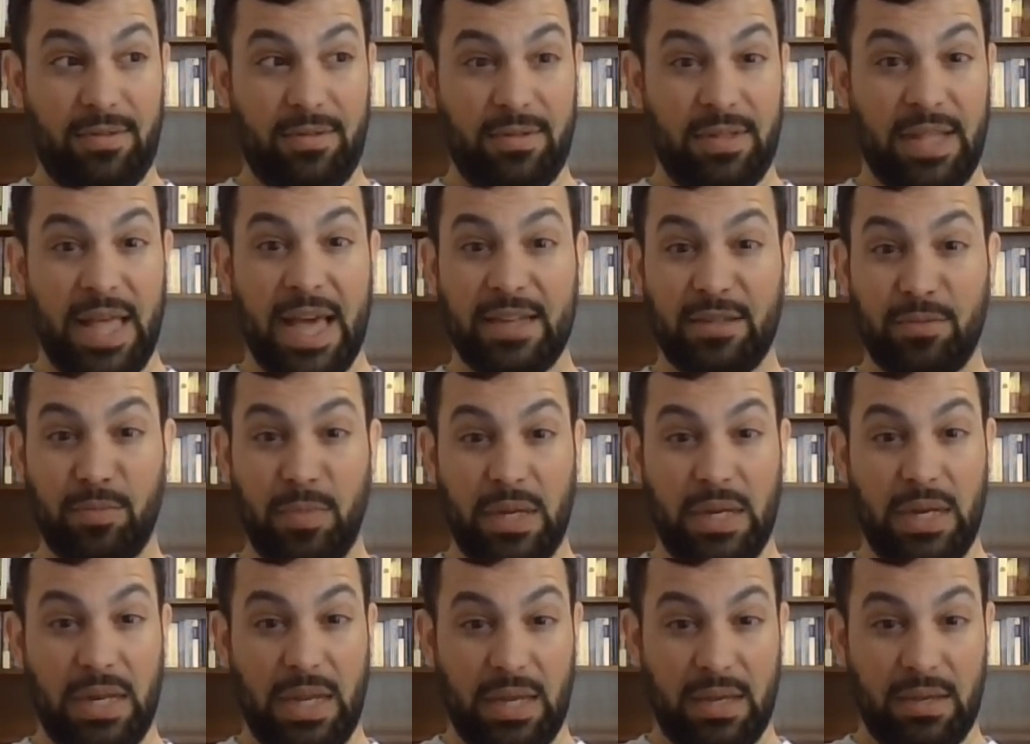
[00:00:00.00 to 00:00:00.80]
last
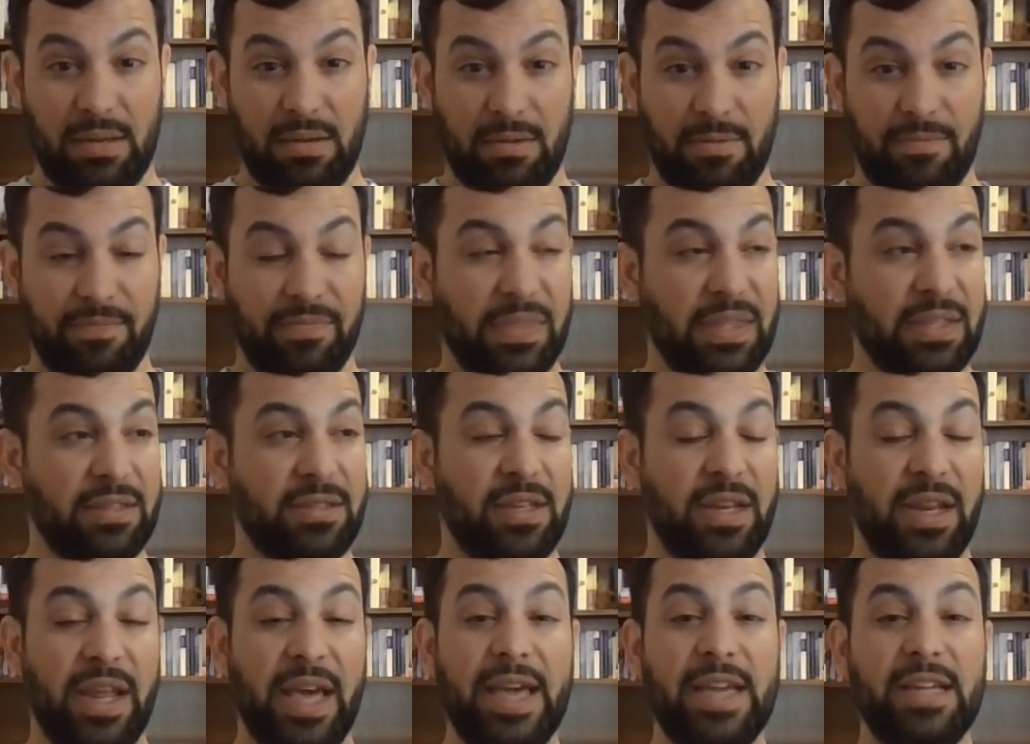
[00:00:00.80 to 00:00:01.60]
Monday.
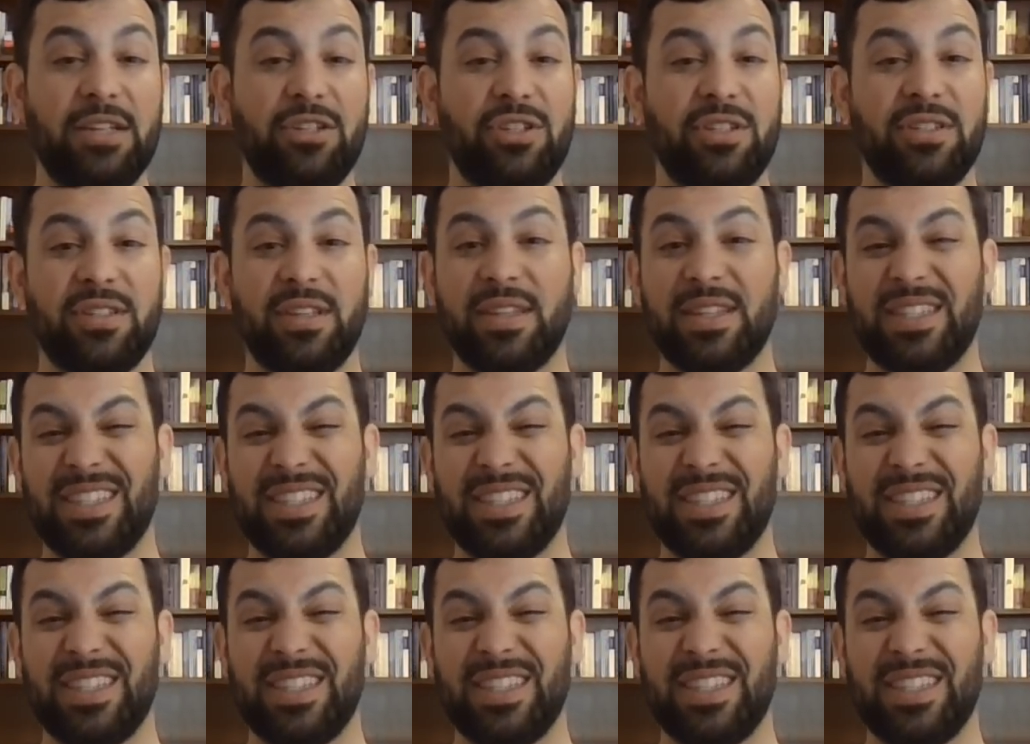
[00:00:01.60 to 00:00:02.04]
Today, she's in